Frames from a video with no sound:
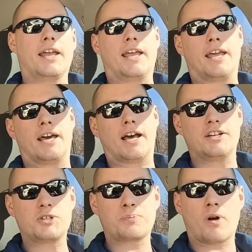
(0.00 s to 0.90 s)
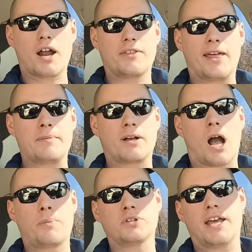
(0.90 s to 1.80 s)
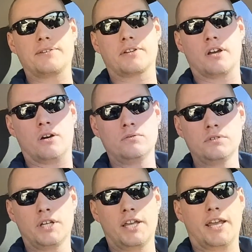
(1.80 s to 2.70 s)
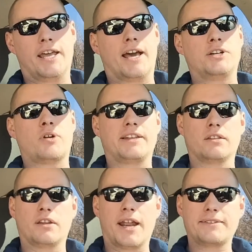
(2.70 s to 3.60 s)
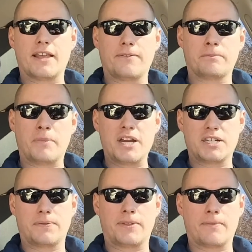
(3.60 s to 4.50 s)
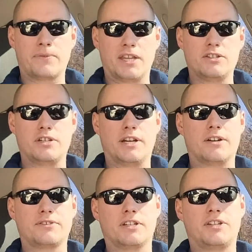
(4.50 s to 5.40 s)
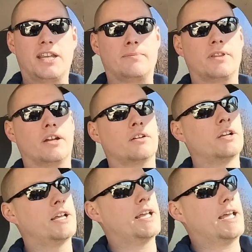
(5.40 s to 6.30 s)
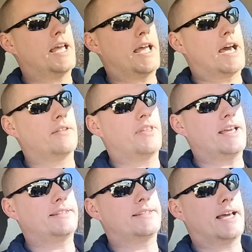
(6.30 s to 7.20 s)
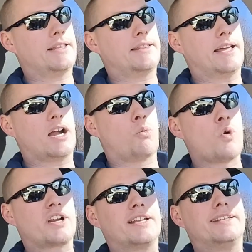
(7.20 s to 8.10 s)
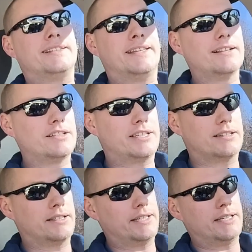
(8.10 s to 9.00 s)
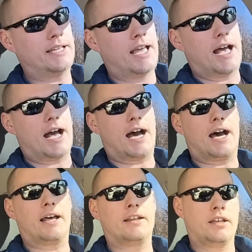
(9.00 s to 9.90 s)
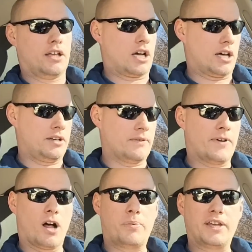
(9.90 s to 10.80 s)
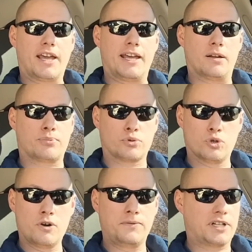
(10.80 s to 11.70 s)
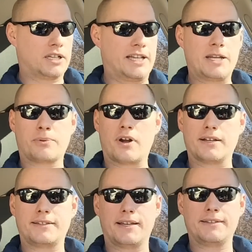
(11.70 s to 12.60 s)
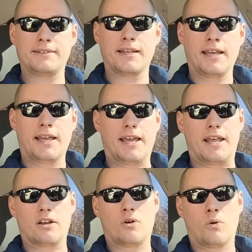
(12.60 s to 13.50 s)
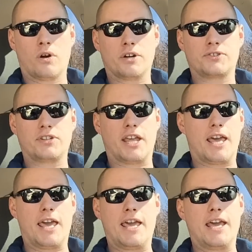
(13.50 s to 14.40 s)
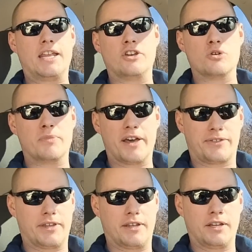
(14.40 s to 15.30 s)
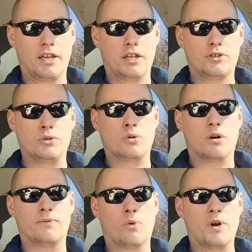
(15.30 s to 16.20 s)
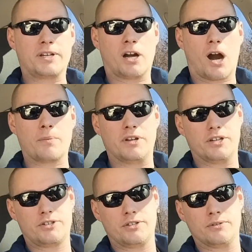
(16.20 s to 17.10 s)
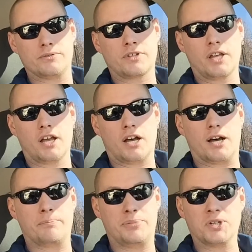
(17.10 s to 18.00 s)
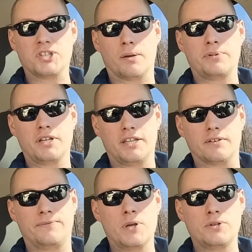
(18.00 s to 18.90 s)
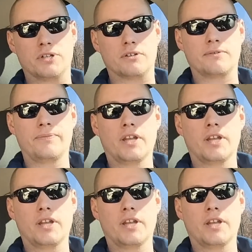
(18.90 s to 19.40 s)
And I just prodded them a couple days ago, and I tried to get the latest information for them from the engineers and the team there, and they said they are working diligently on uh, developing an approved cleaning process and, of course, any new method to avoid carbon issues uh, build up in the future.